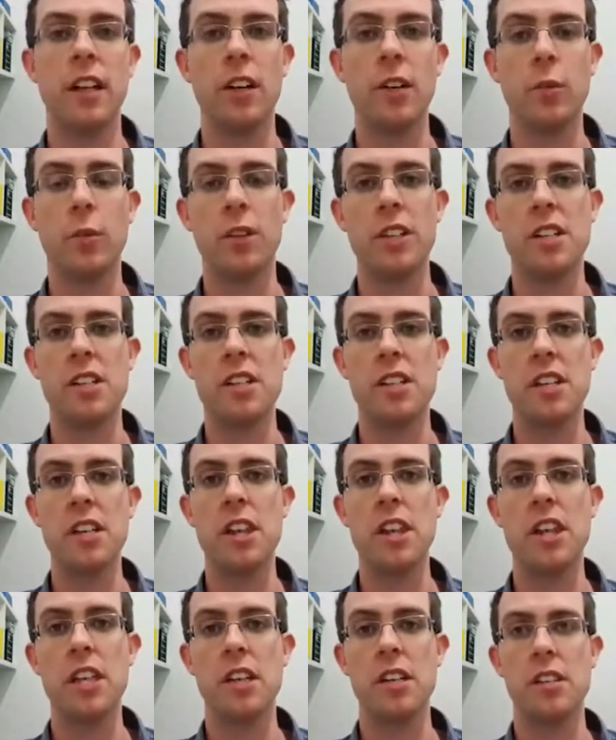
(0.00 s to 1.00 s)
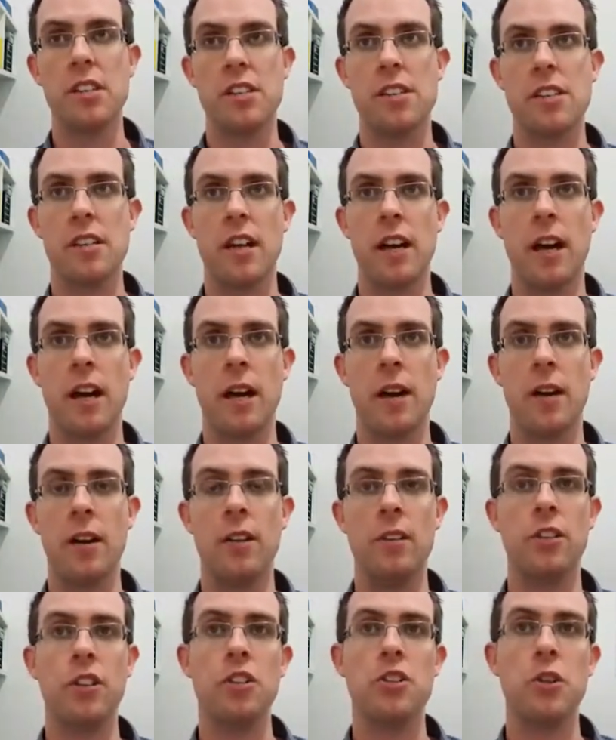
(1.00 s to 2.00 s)
when you see things
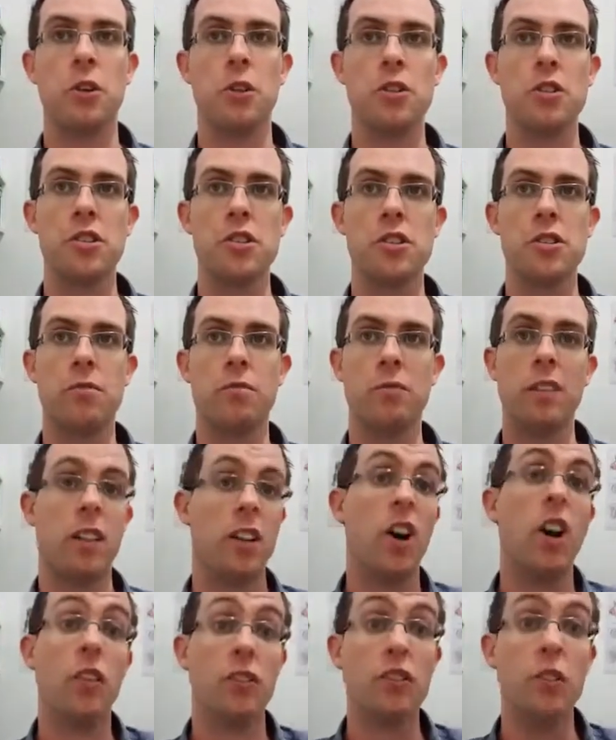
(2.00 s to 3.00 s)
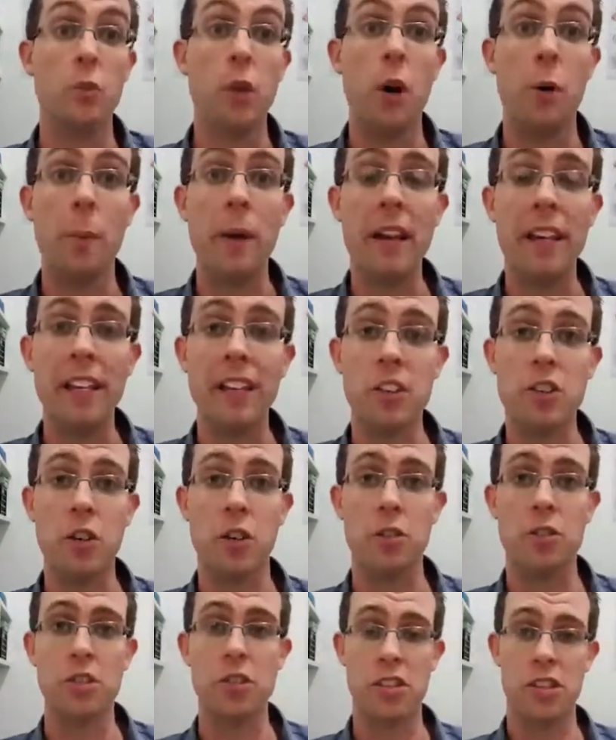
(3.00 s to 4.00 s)
and your doctors, often well-meaning
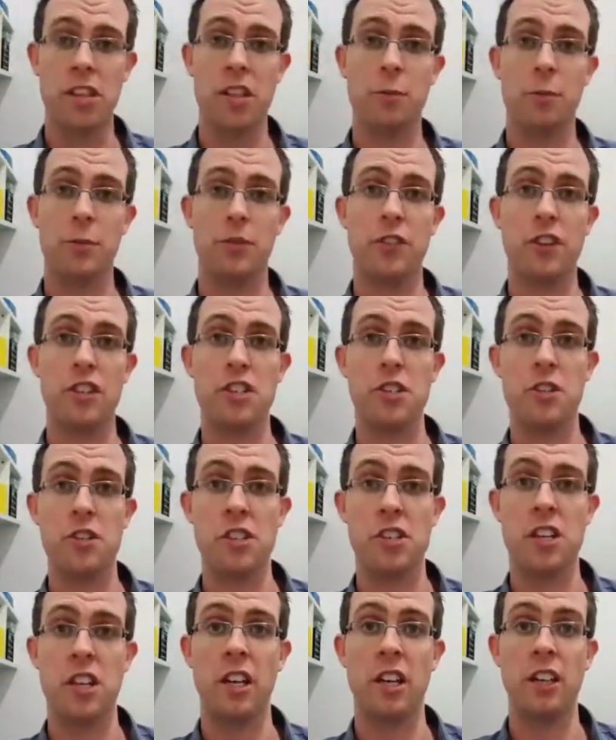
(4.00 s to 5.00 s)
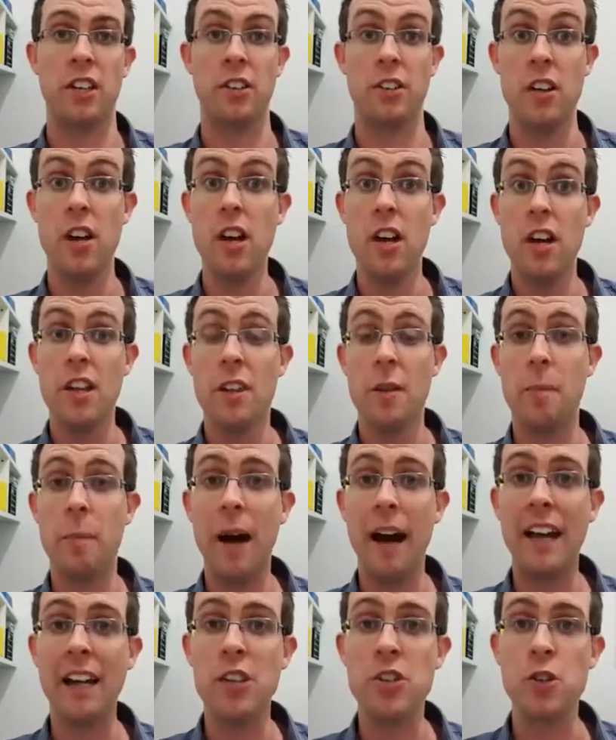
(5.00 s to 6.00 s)
doctors and health professionals are telling you the
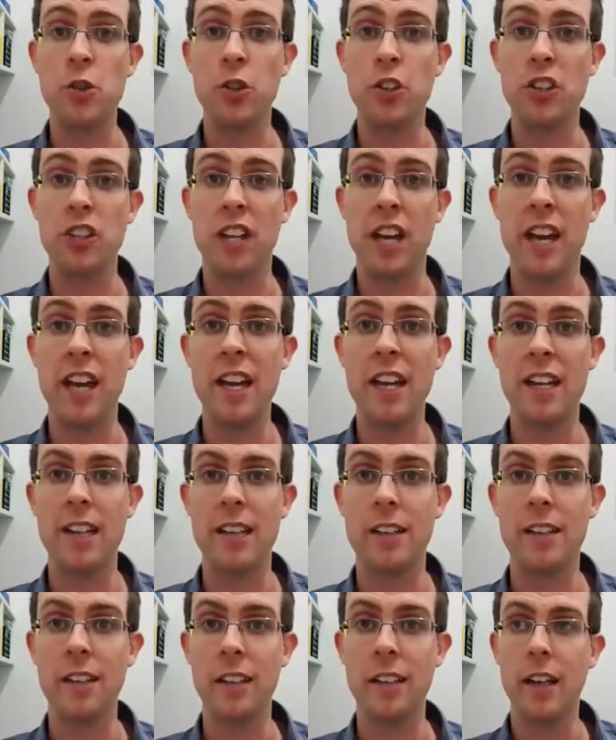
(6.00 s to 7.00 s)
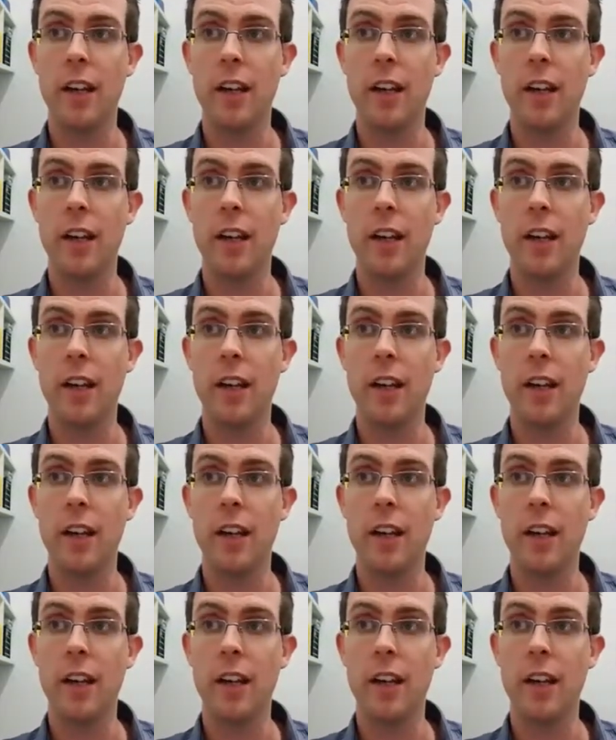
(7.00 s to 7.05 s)
pain's all in your head,